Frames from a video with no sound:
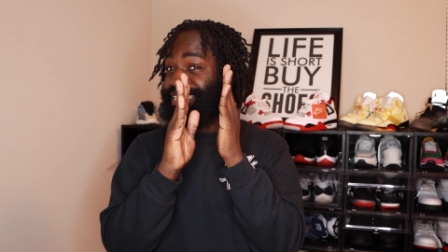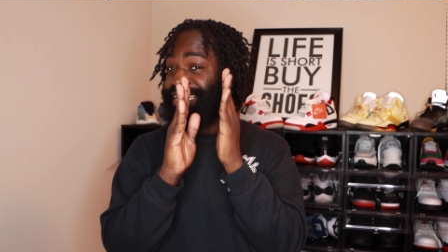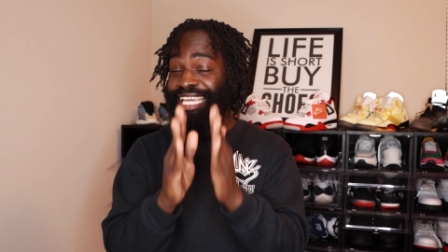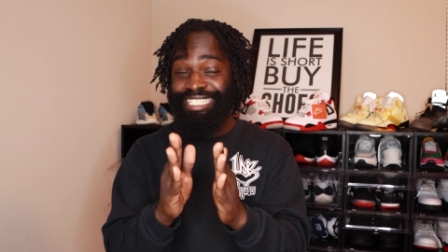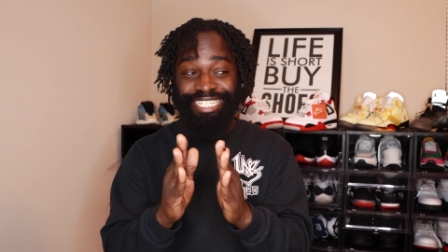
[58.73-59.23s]

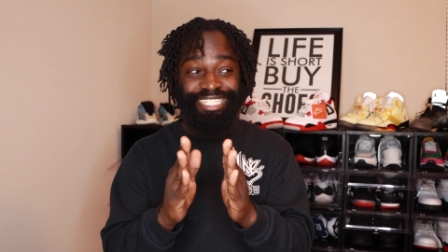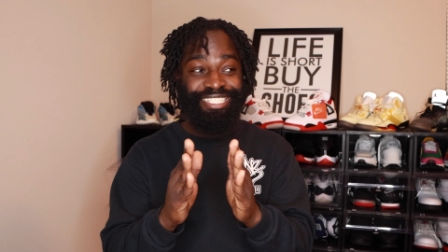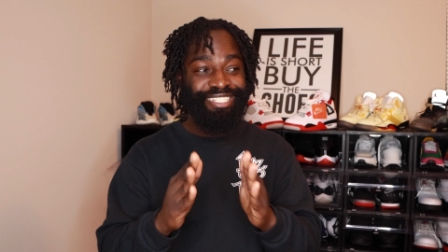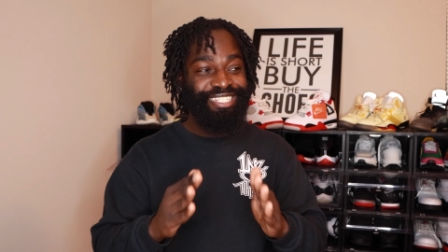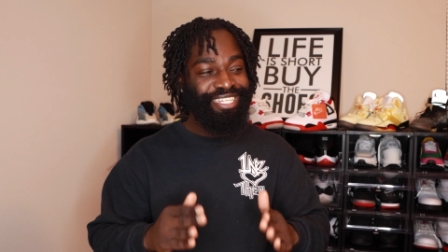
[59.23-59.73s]

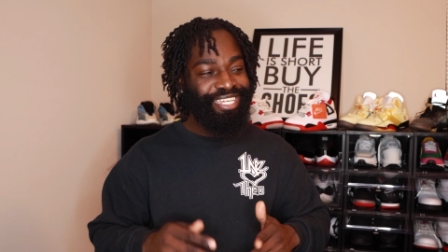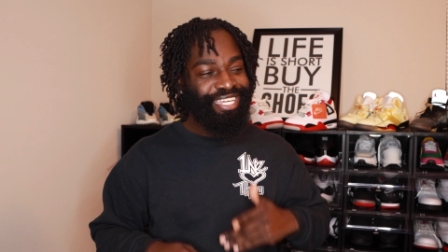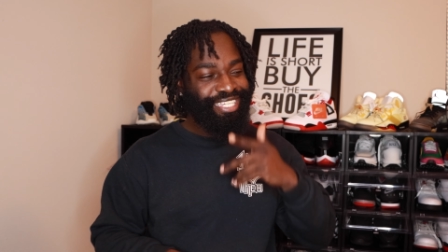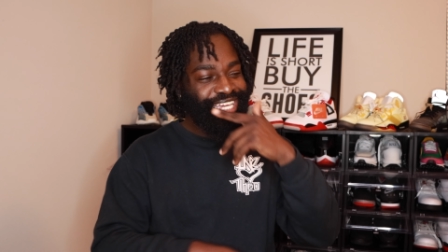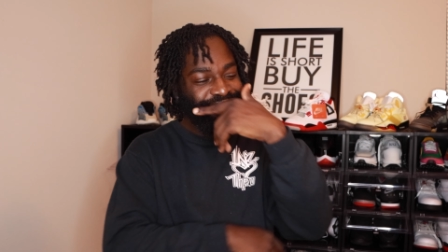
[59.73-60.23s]
Yeezys,
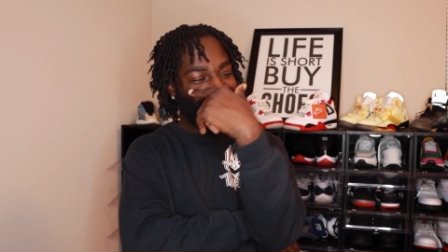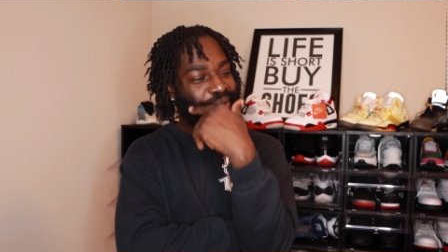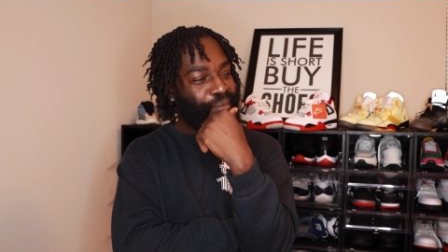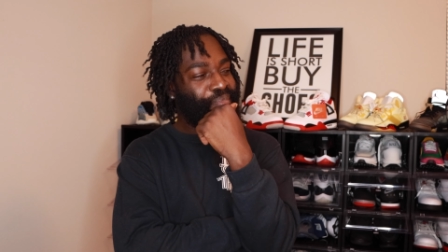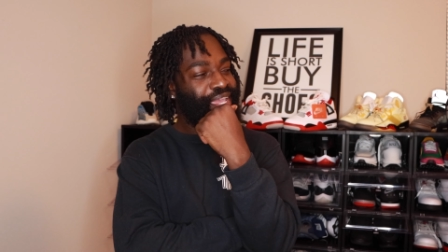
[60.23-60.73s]
Yeezys
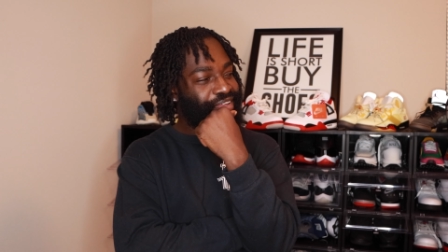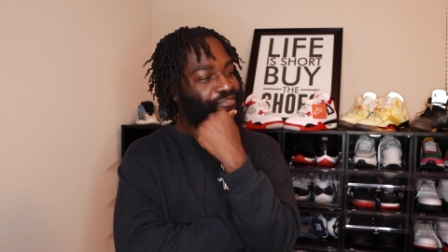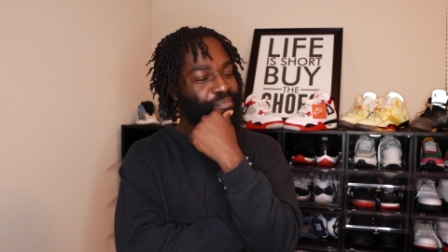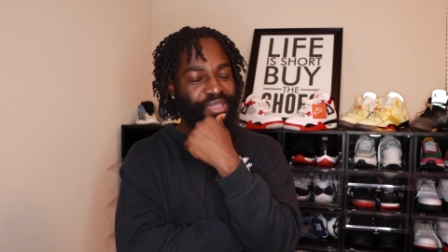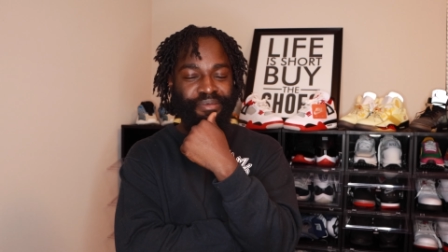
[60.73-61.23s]
might be
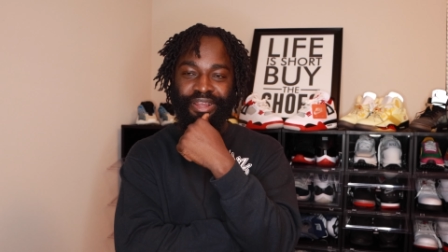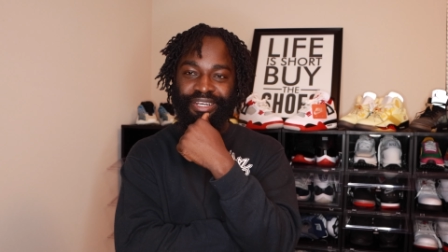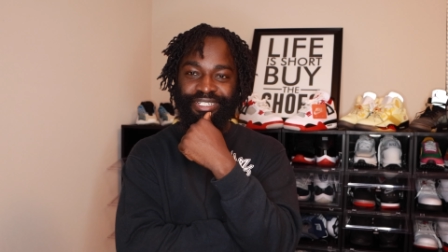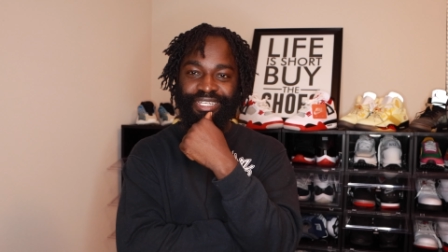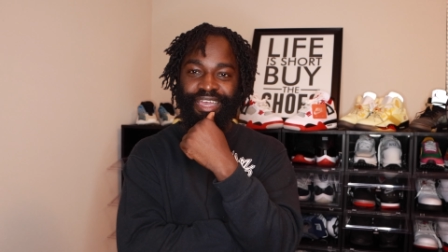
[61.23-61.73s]
it for me,
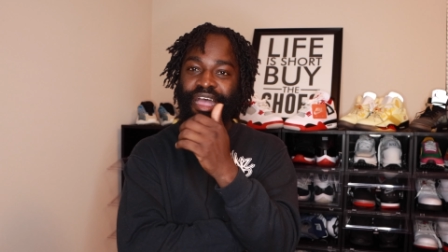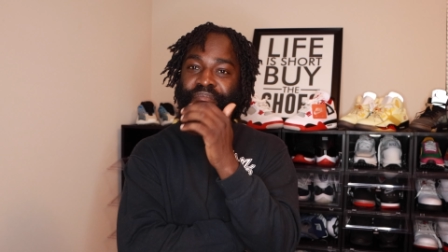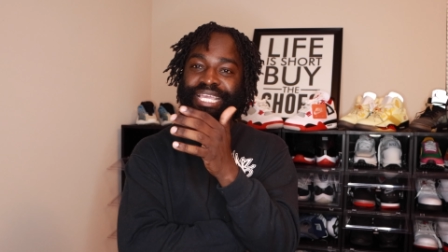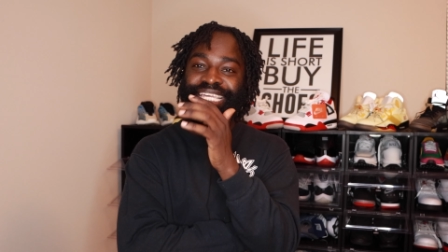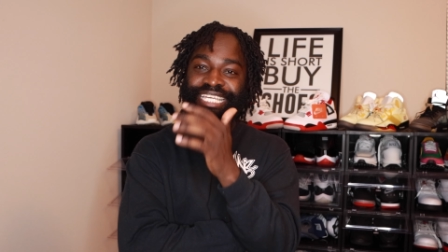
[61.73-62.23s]
bro. All
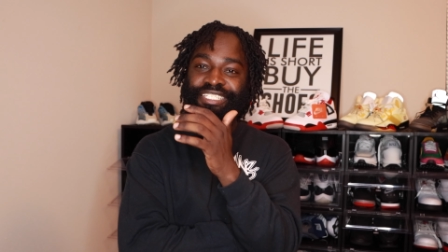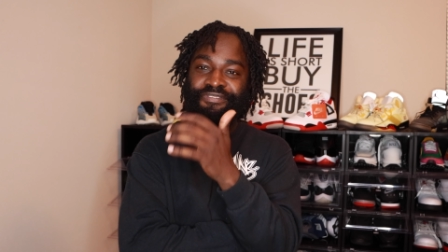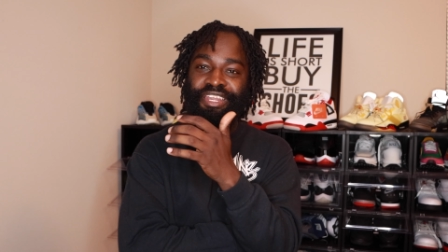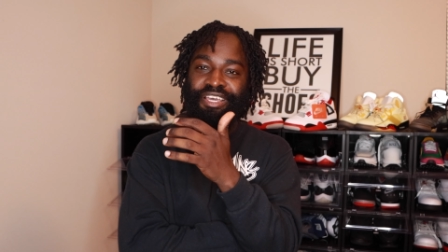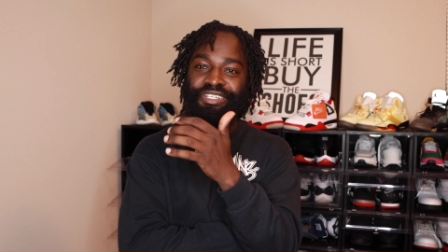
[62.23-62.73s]
my Yeezys
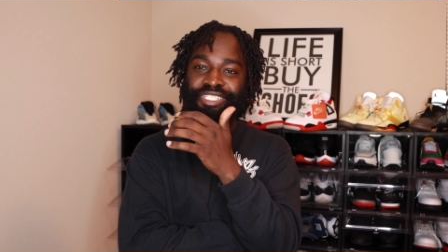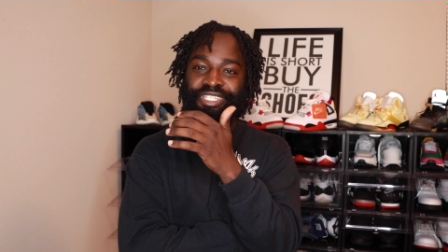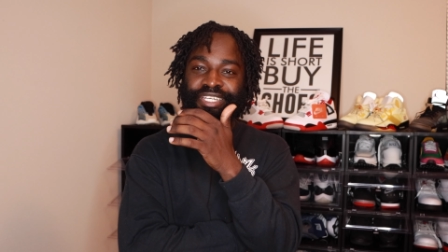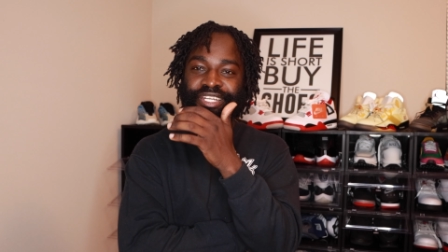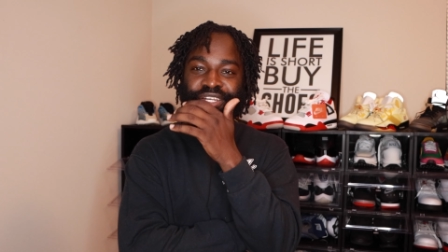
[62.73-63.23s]
videos
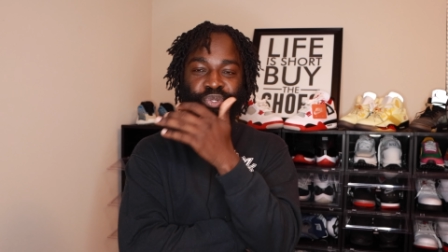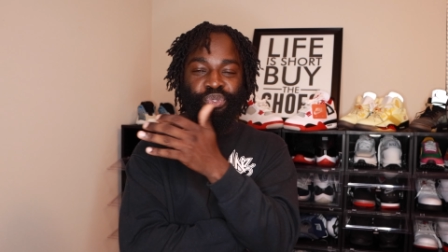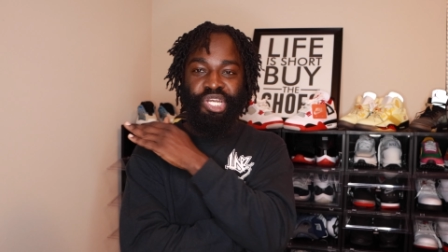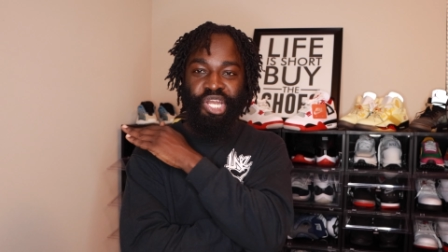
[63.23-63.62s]
do